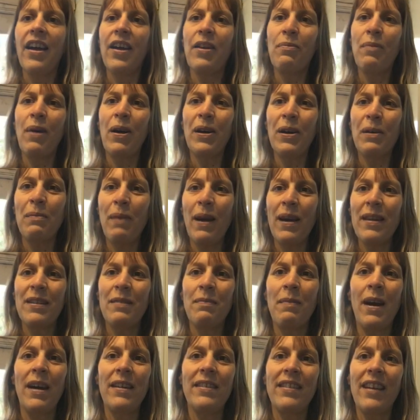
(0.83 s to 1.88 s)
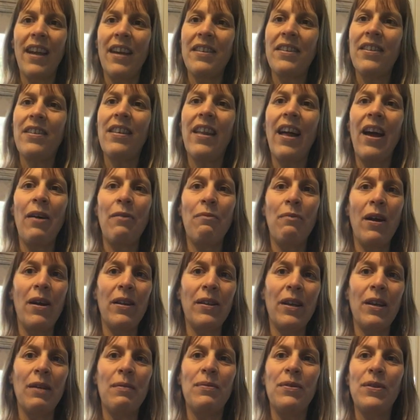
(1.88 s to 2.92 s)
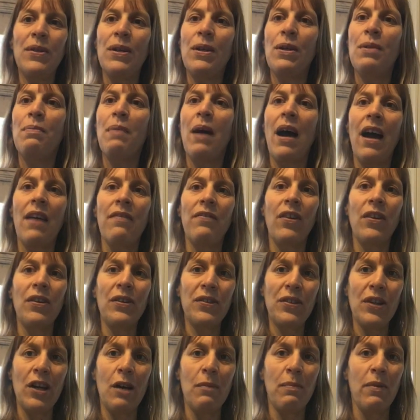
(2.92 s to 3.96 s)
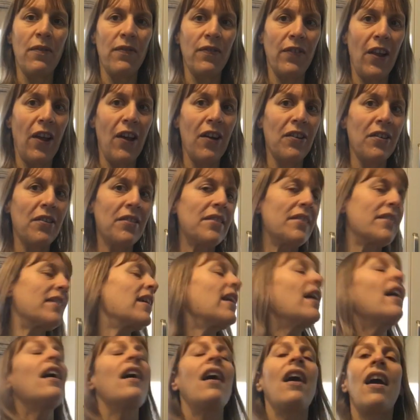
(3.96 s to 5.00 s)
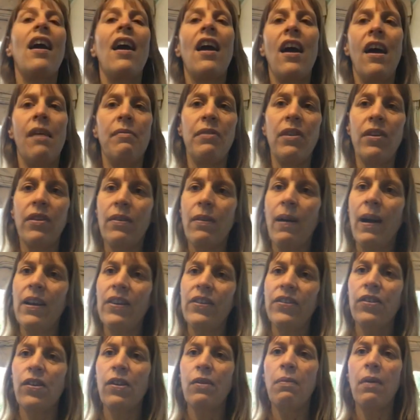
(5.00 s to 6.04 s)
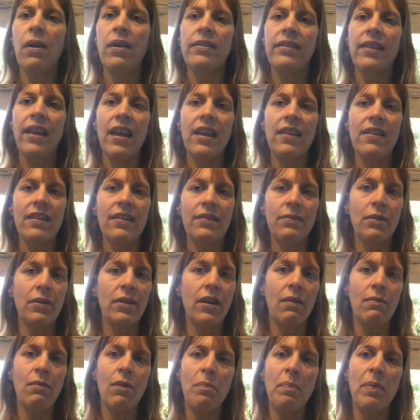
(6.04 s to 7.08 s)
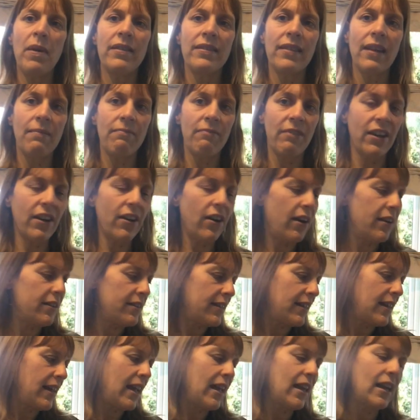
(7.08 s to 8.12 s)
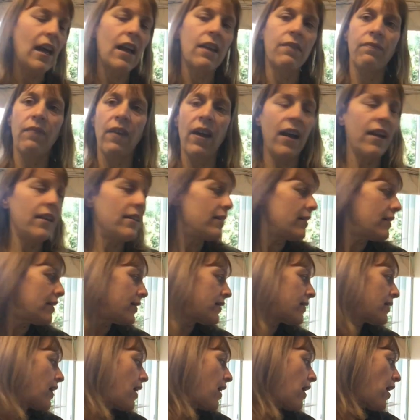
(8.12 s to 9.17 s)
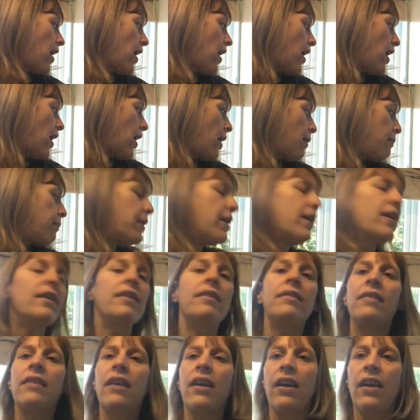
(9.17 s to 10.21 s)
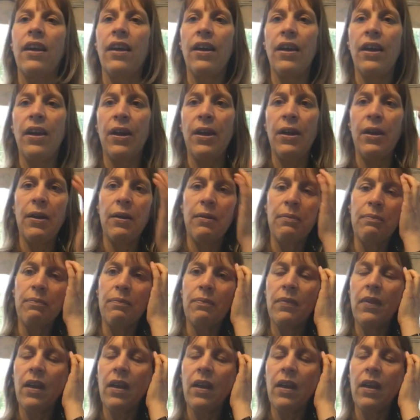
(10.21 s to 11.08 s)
and welcome back to my channel and welcome to my Vlogtober vlogs. I'm not quite sure what day this will go up as I'm recording it in advance, but today